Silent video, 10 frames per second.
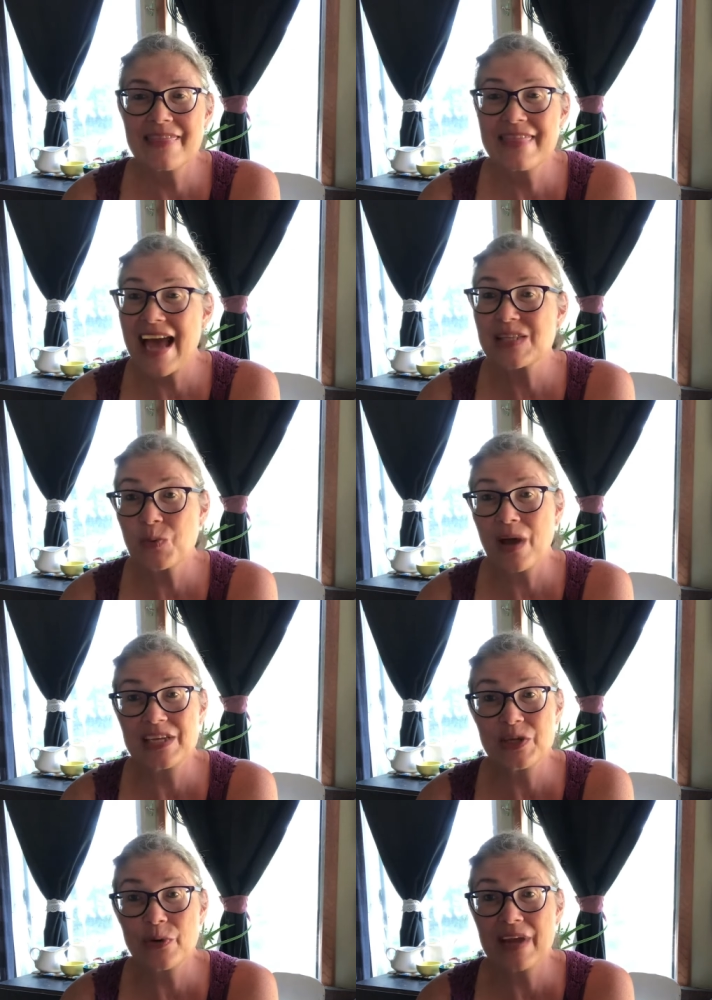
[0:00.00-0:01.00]
That's why I
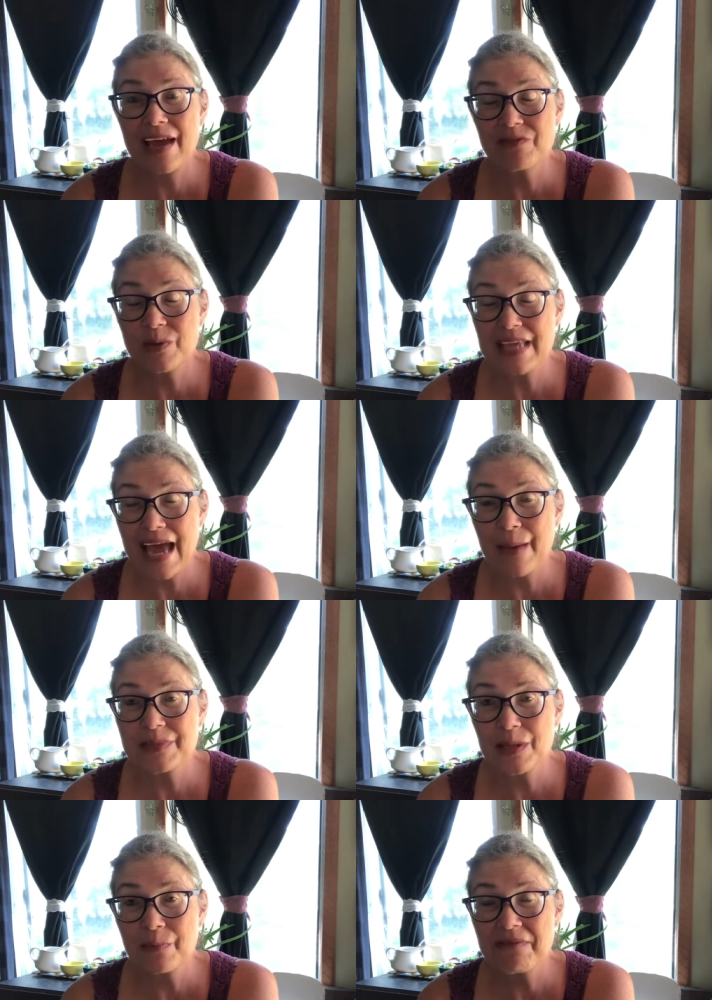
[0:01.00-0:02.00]
don't have those
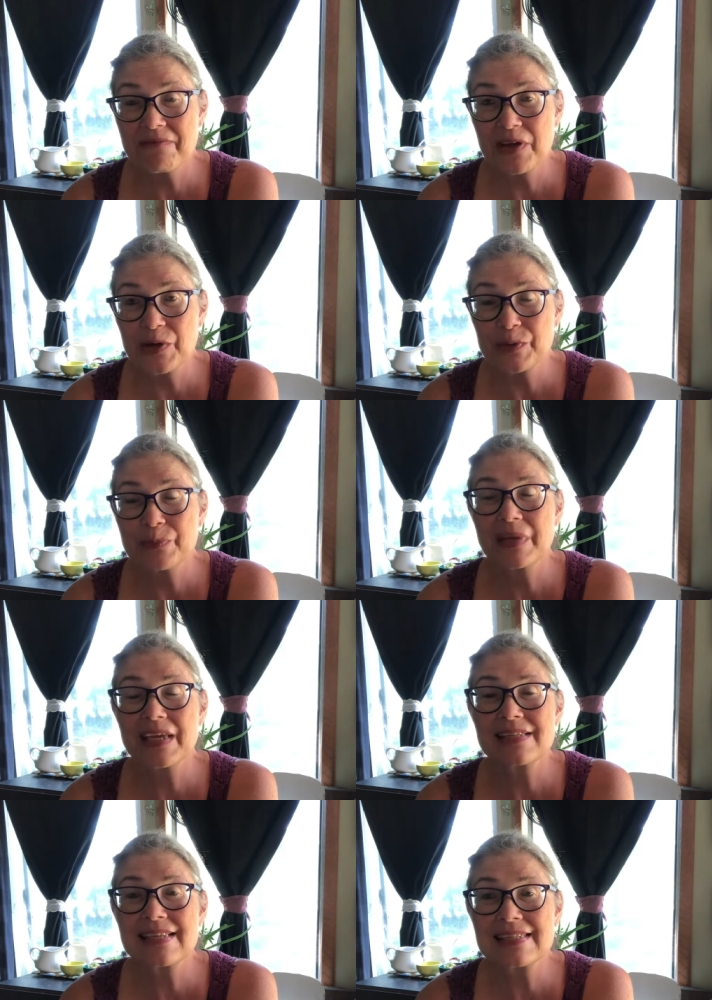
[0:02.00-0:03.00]
apps on my phone
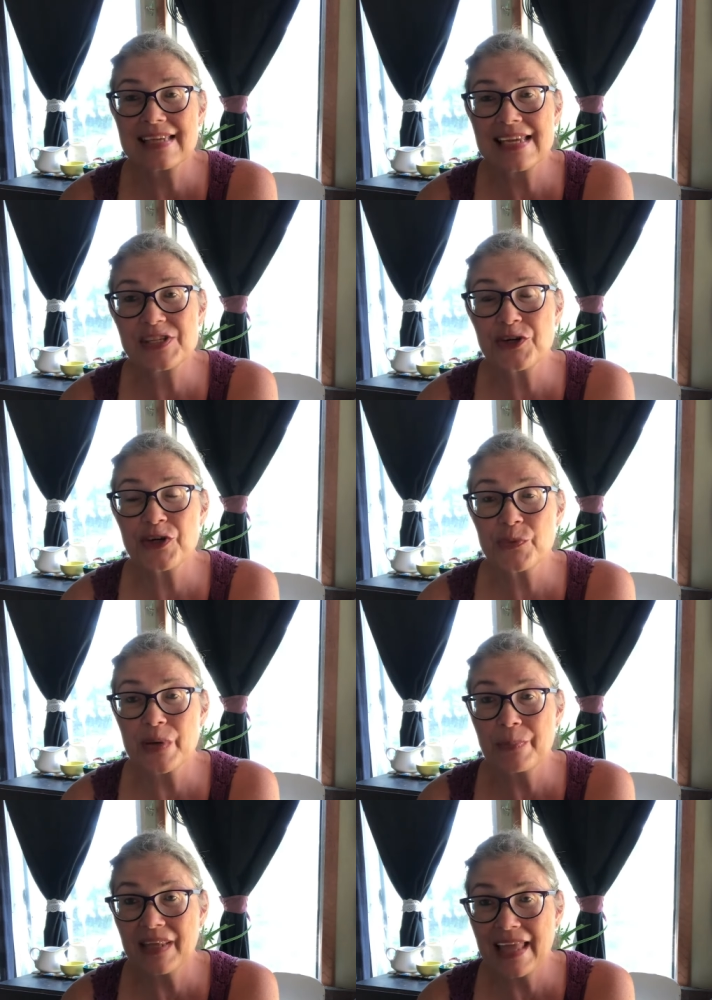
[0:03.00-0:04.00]
because it's easier to
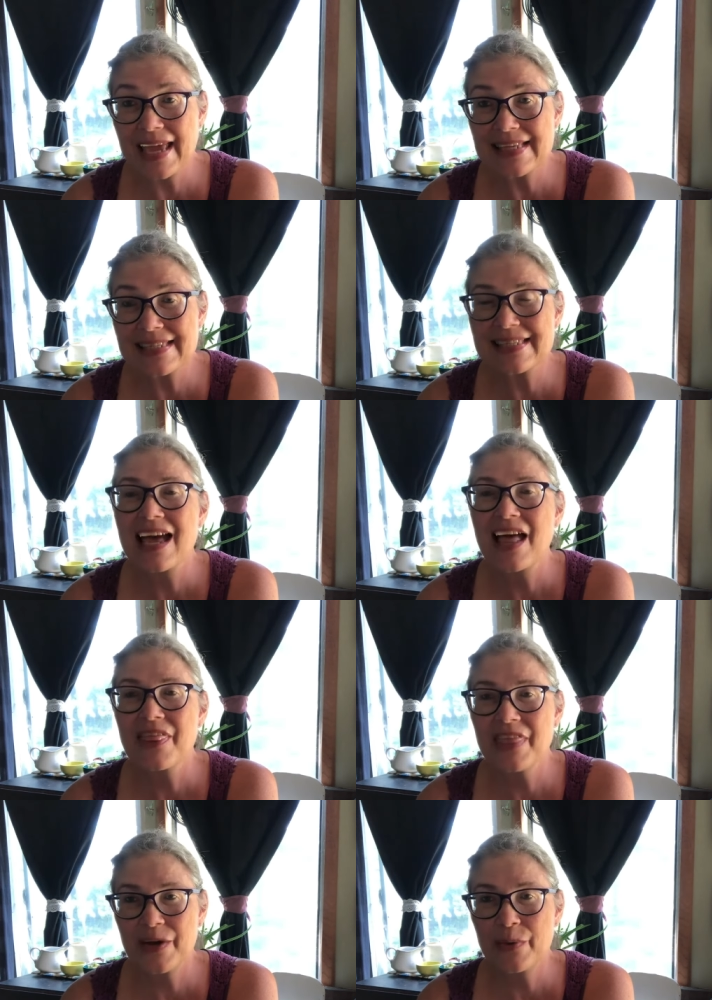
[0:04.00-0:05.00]
replace
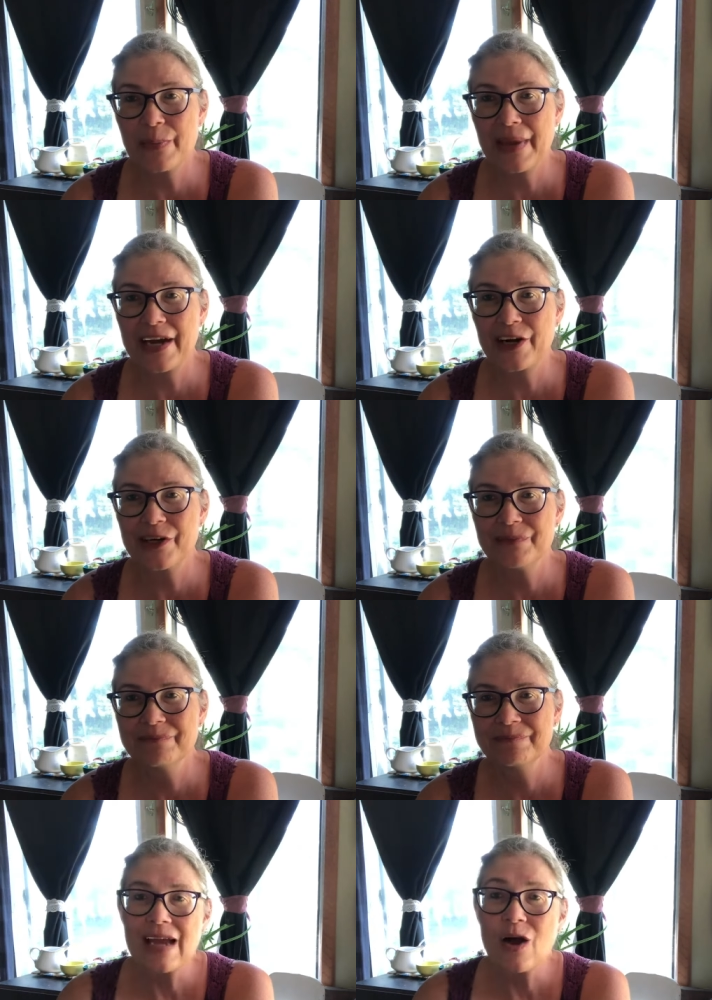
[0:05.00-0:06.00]
than repair.
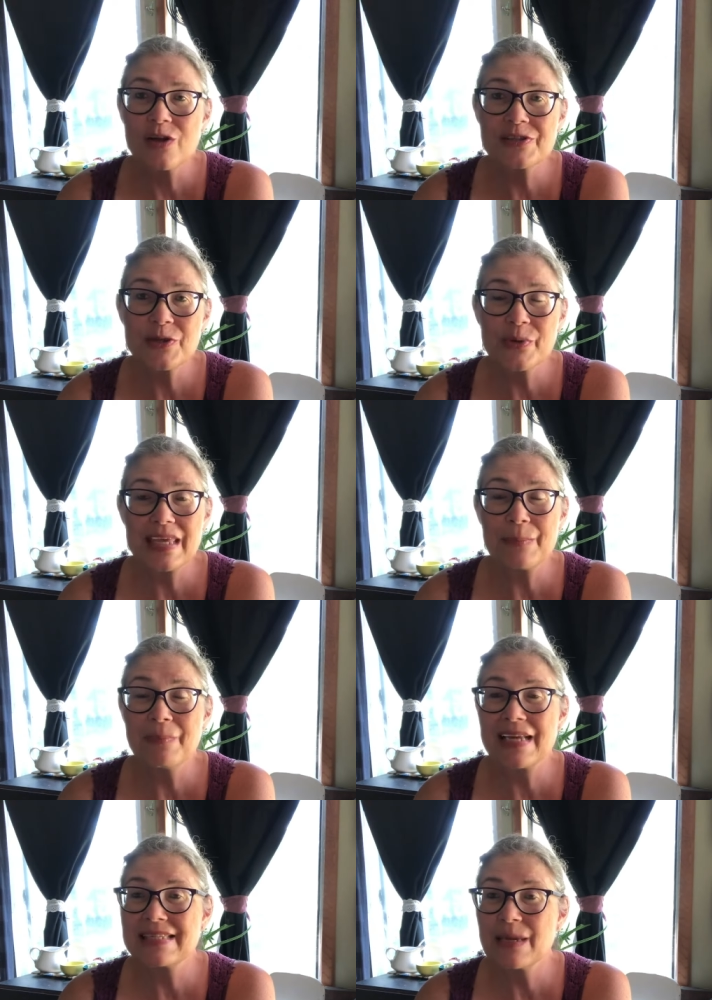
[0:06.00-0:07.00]
I also
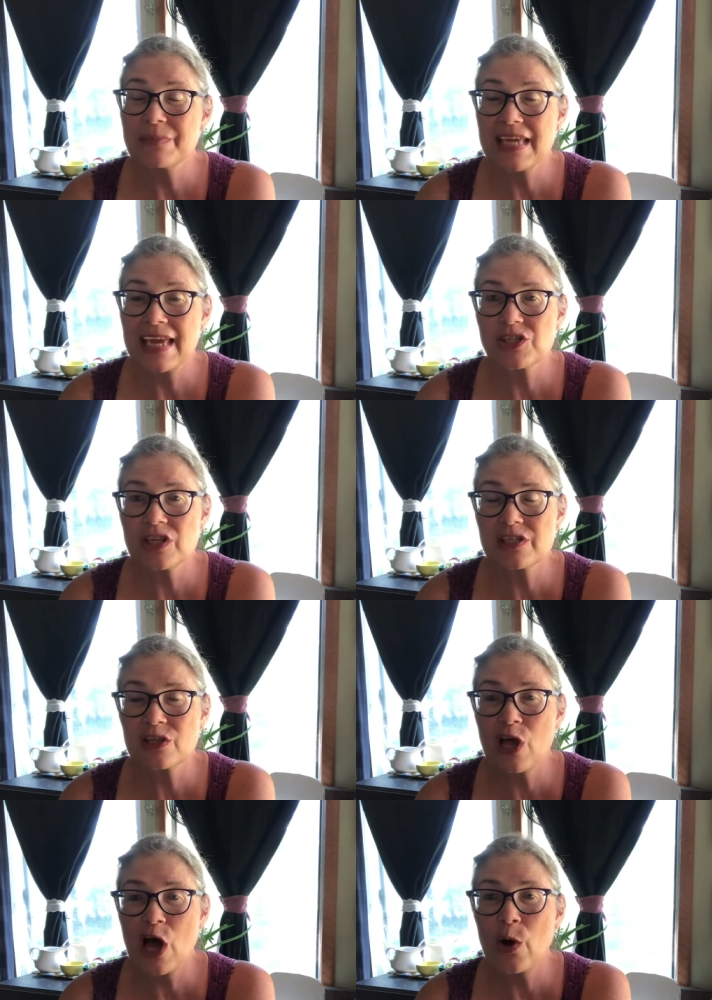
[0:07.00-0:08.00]
keep my temptations
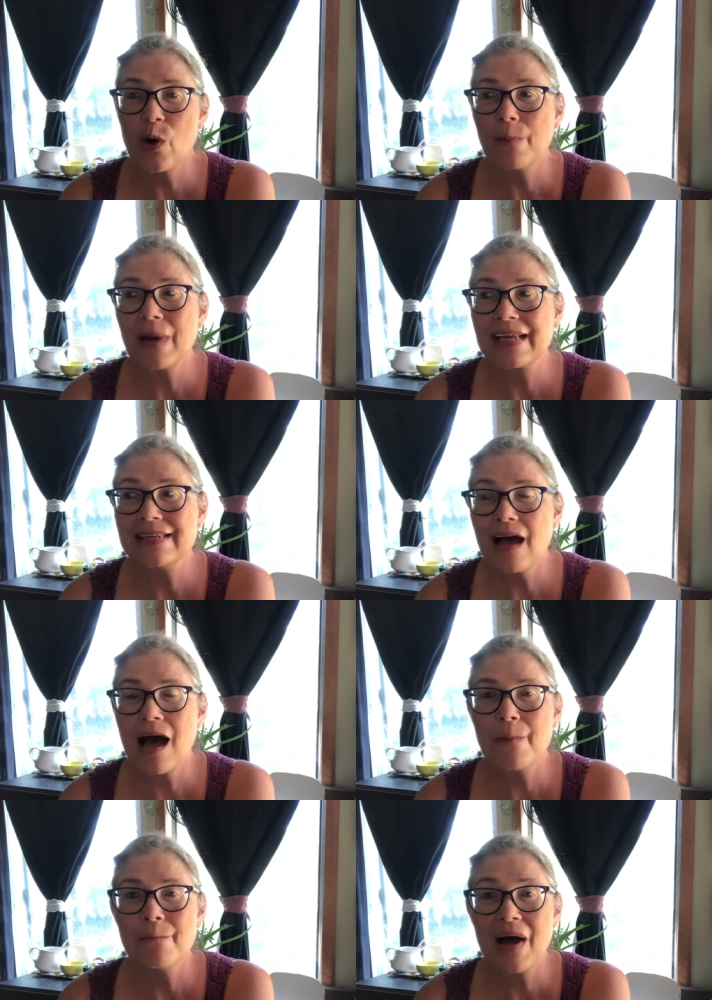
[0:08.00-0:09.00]
low by
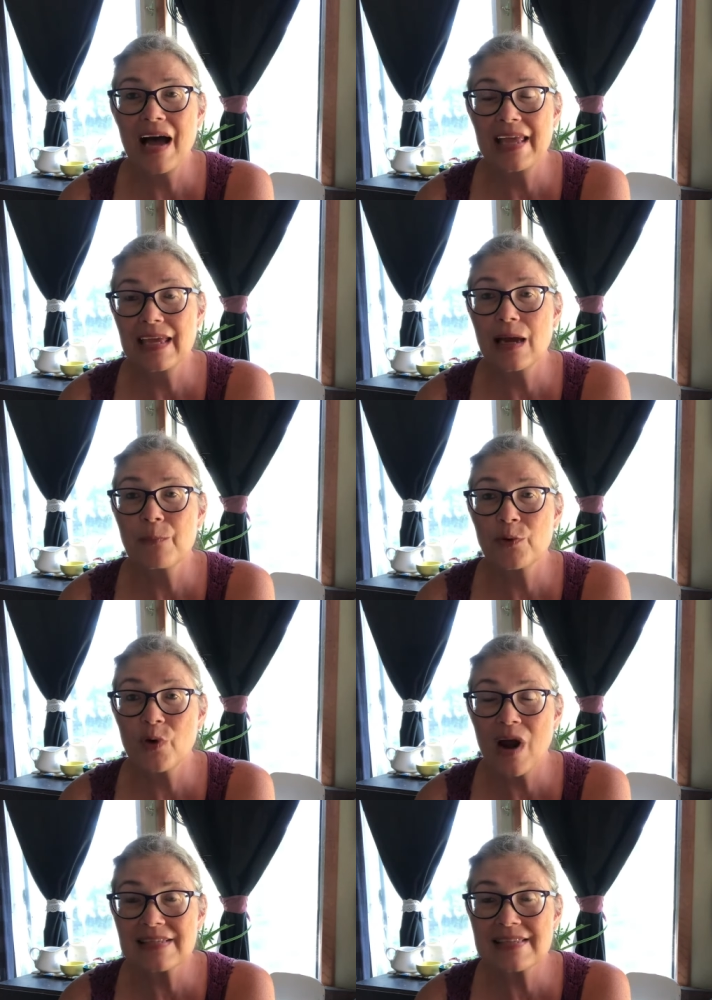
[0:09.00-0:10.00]
not buying
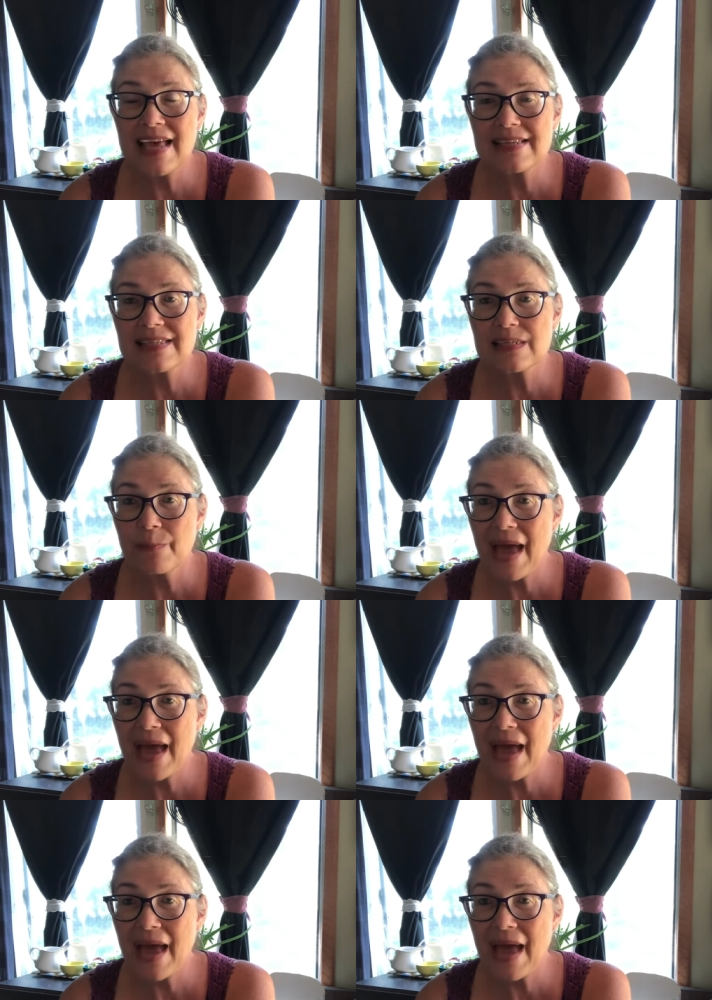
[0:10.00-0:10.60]
processed,